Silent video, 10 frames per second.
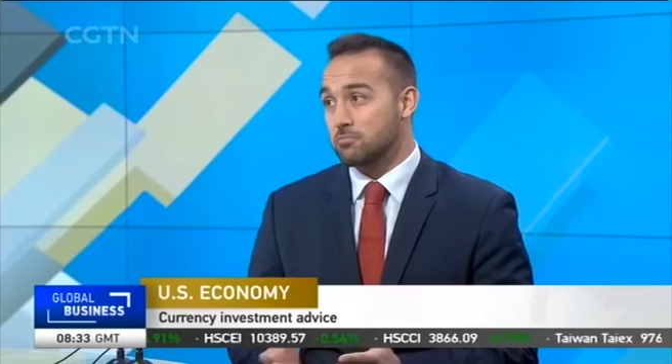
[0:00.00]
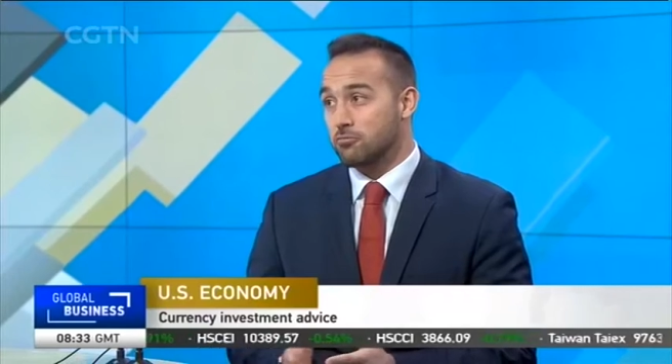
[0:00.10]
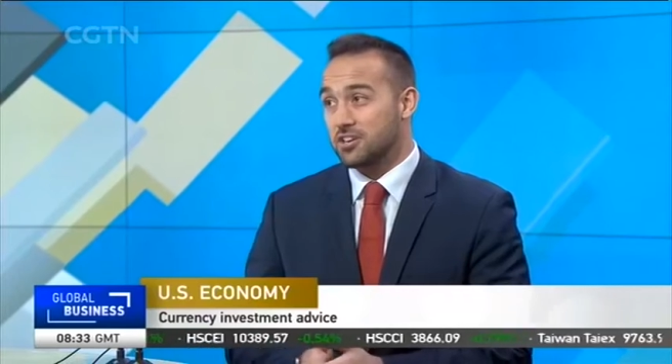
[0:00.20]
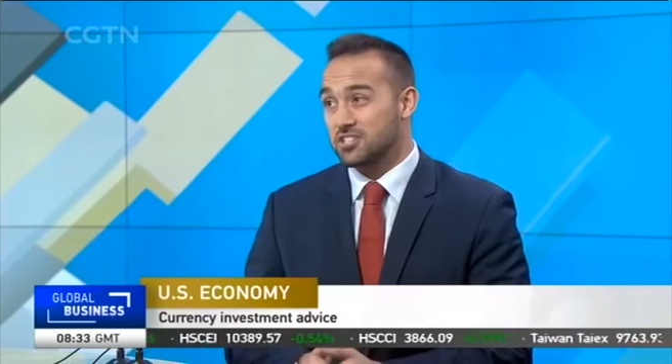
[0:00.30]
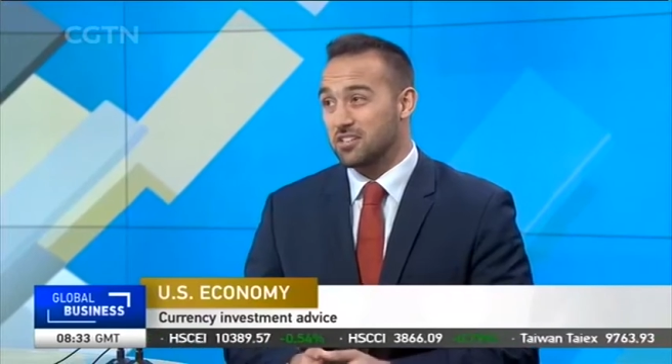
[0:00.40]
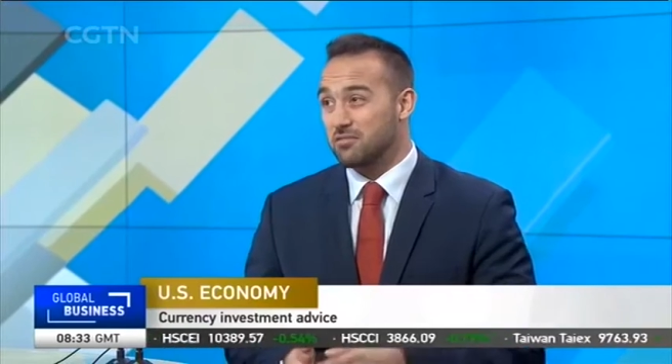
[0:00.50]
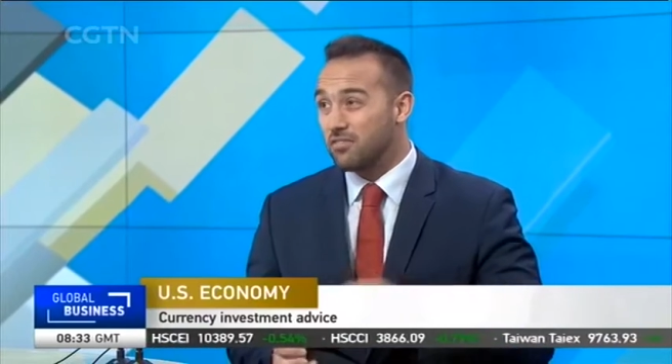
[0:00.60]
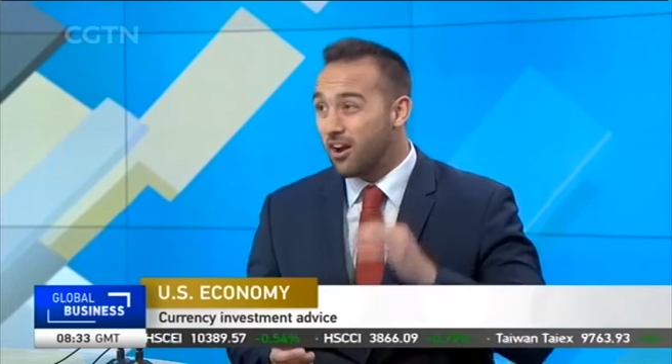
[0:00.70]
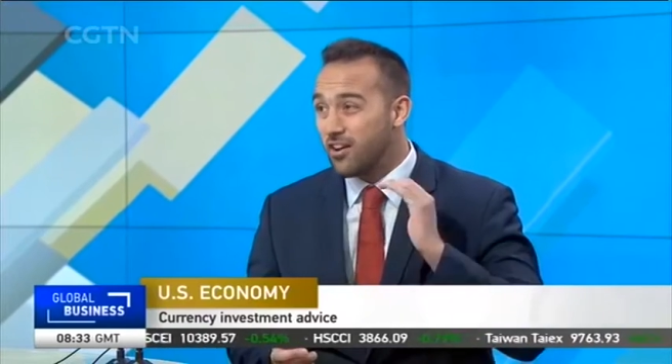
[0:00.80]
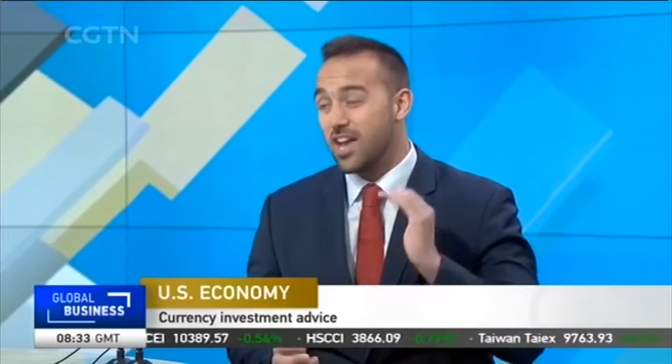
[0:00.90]
are pressing a
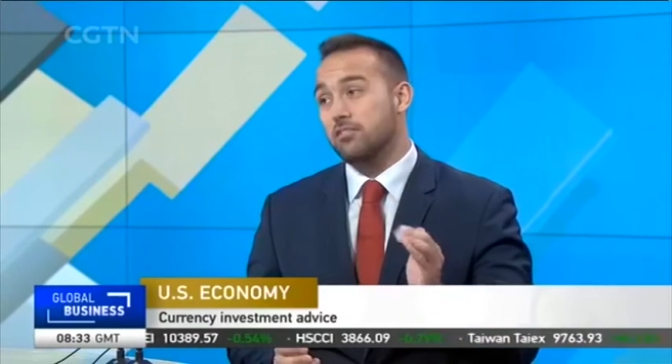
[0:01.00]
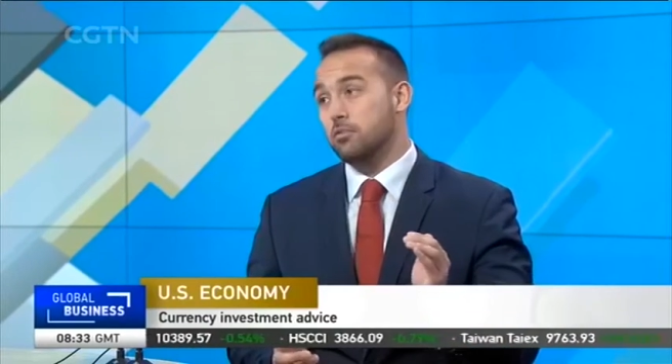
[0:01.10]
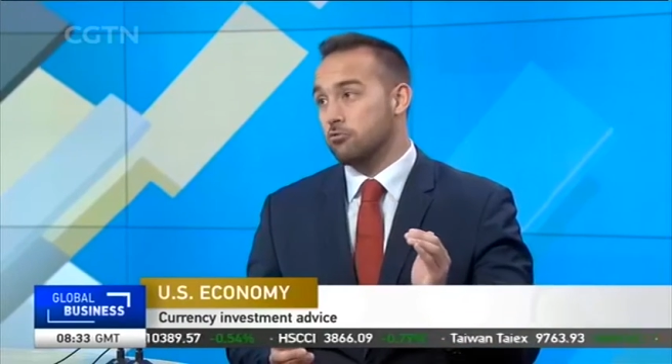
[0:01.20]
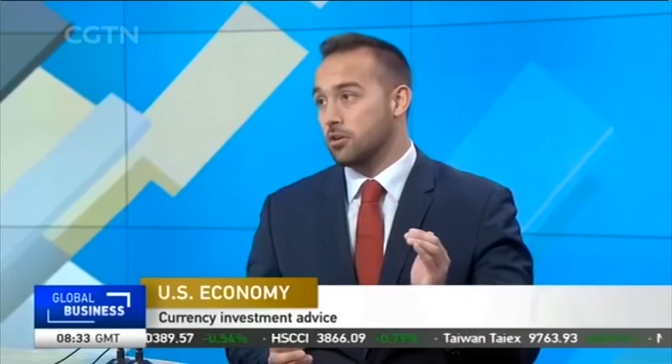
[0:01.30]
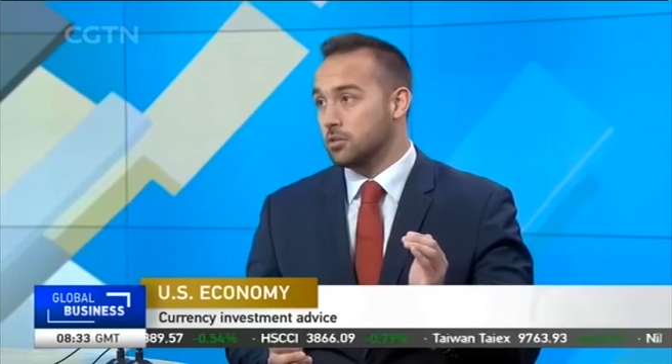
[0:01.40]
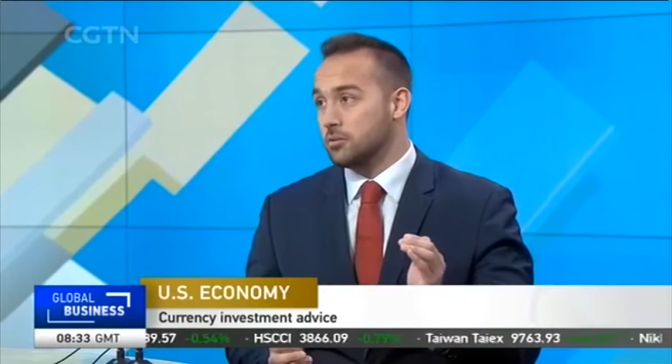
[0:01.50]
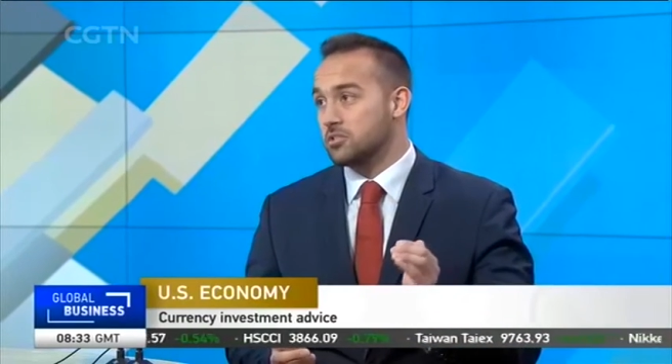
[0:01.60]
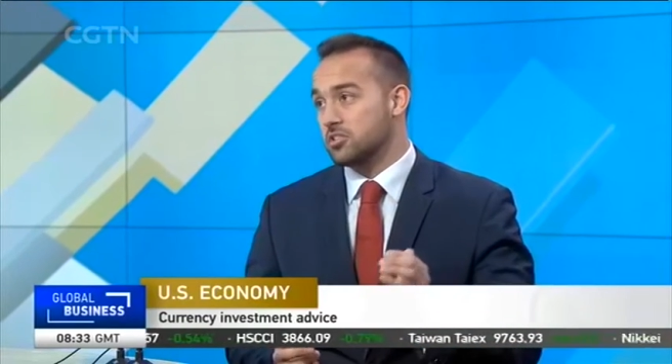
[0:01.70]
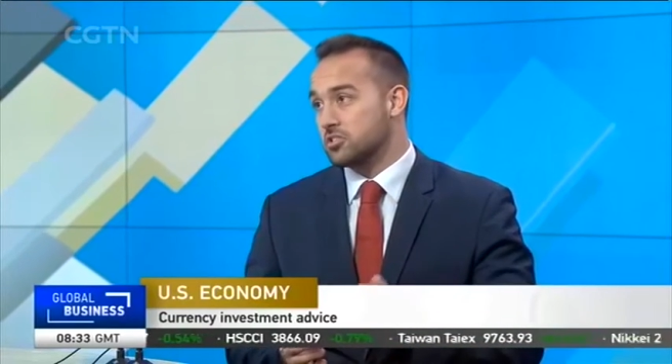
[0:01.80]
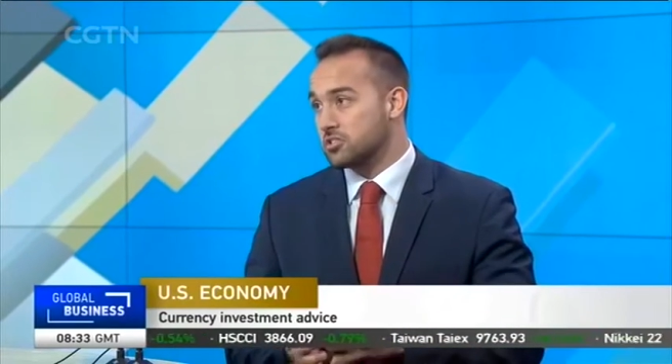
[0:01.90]
very heavy premium
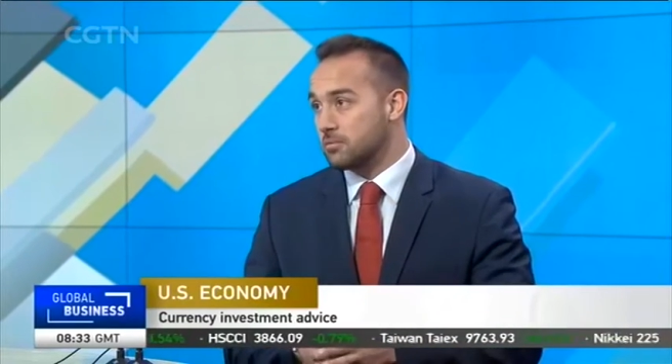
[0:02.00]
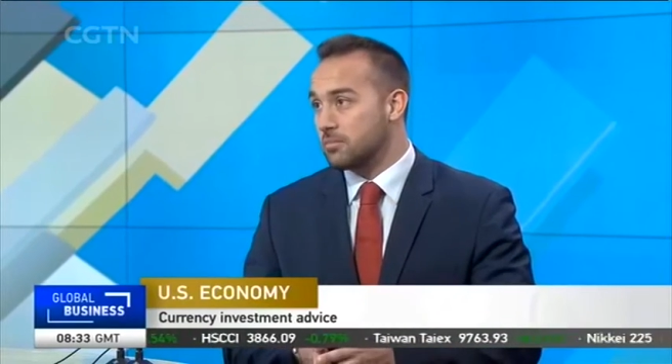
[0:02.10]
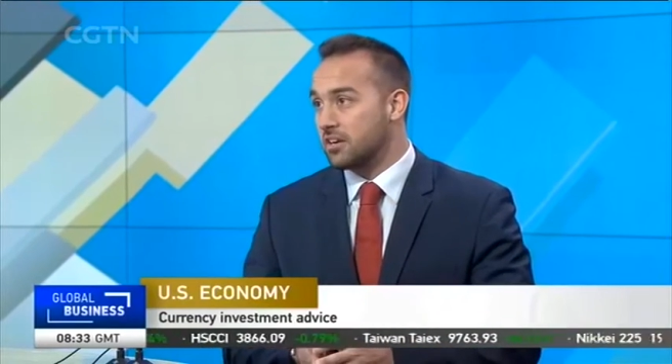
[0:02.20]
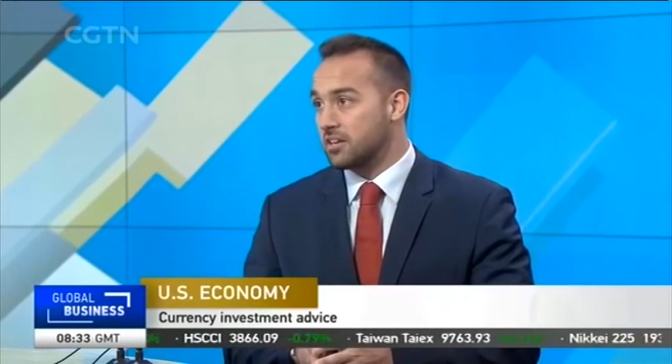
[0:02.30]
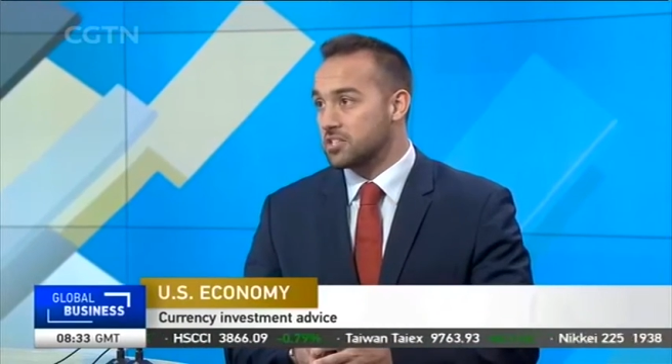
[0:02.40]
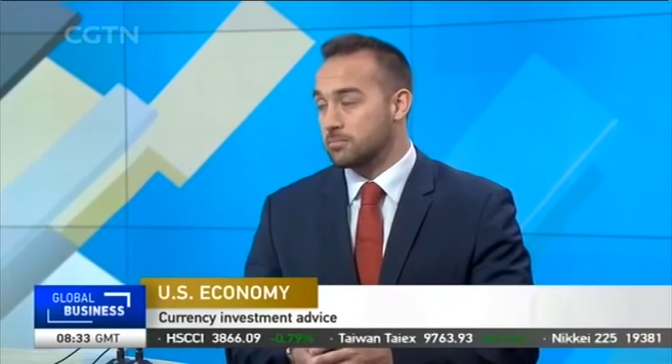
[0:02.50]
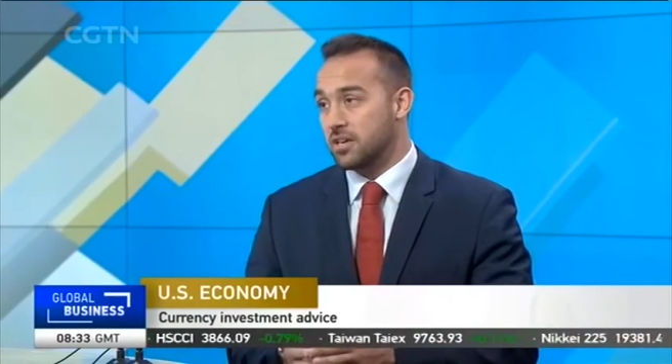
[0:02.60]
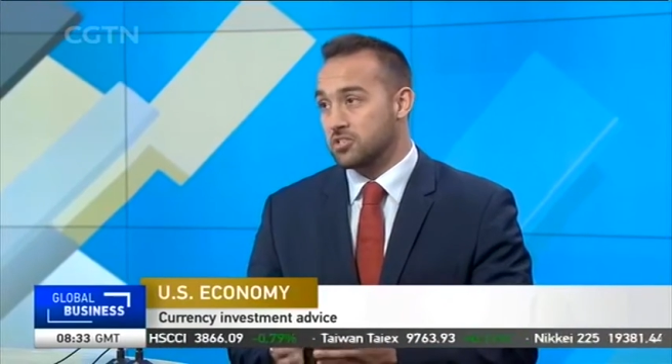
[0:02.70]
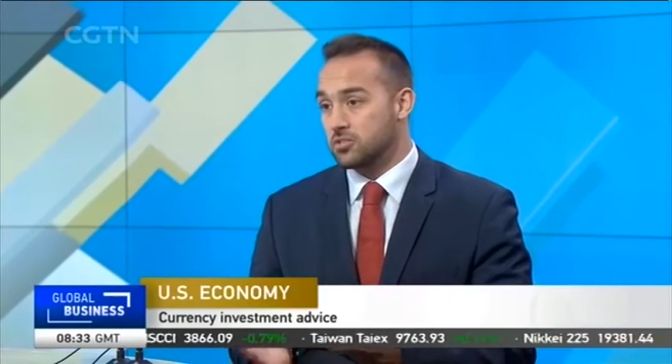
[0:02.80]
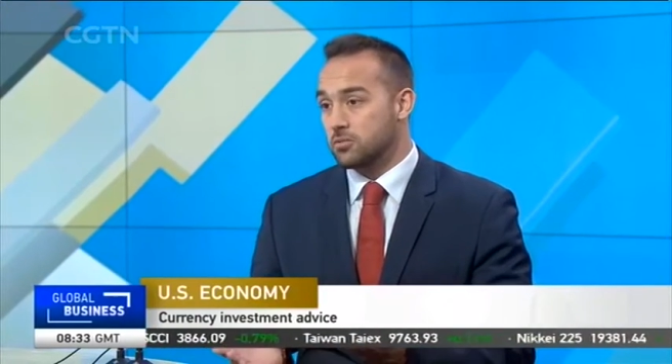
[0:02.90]
into the stock markets
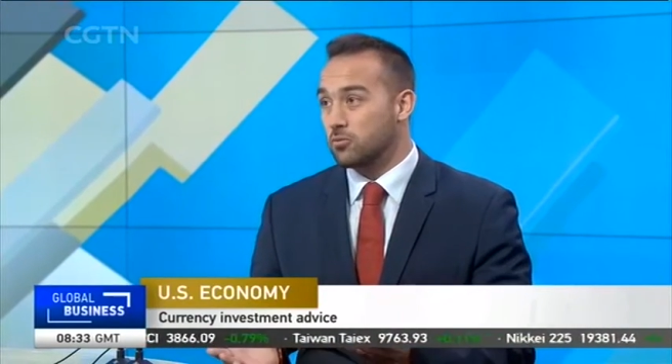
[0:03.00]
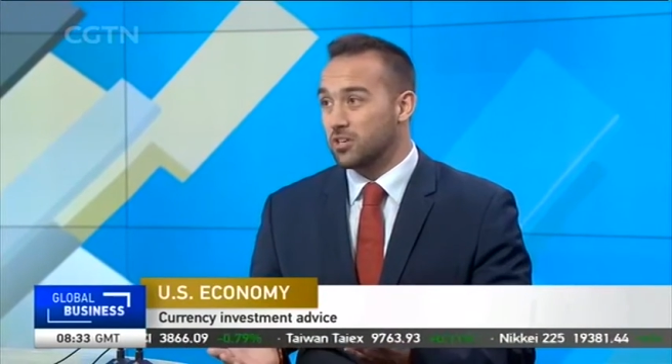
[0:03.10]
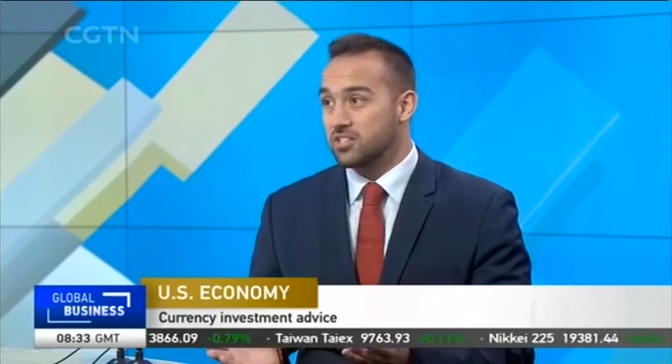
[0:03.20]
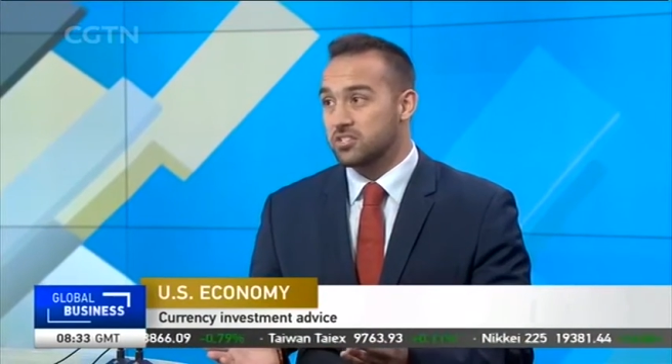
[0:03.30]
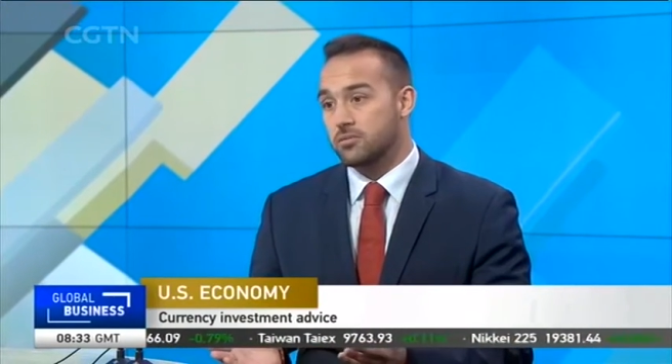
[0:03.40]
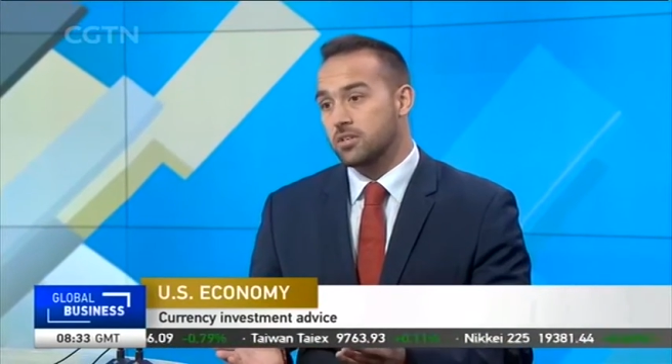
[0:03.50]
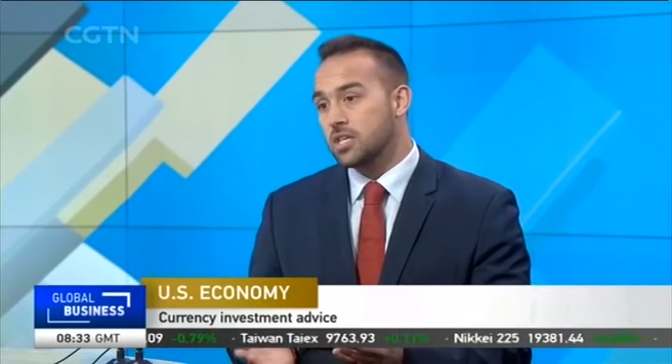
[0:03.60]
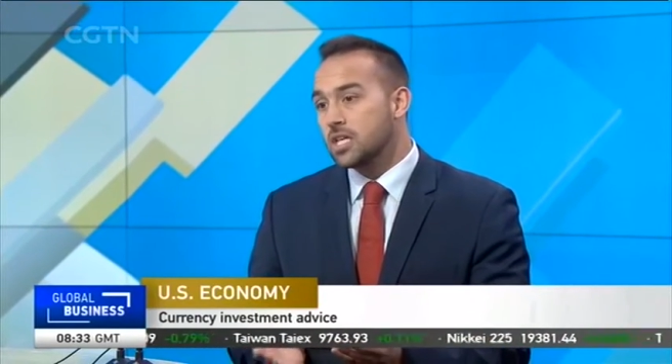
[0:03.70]
based on what is